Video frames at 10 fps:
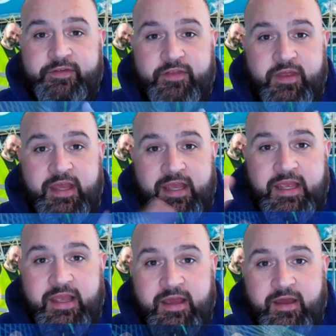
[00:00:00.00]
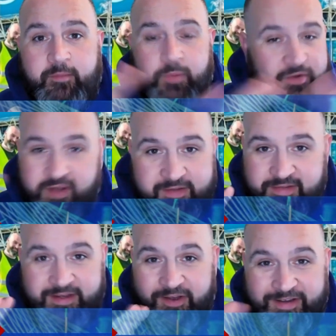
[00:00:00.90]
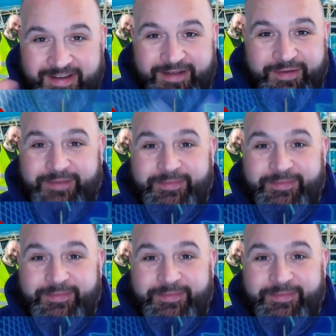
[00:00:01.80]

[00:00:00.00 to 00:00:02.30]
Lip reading: the podcasting kind of network.